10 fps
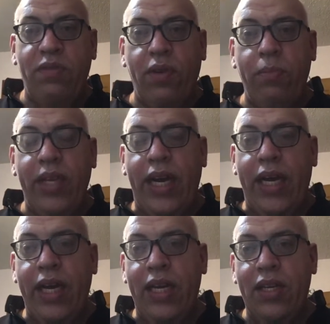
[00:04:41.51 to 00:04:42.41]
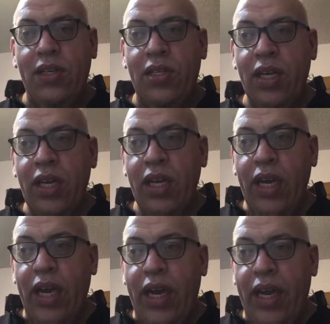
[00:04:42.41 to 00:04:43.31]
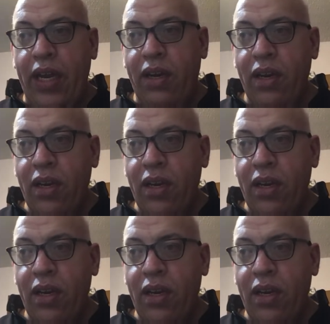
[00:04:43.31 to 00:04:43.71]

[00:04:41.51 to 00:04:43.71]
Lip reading: from that is a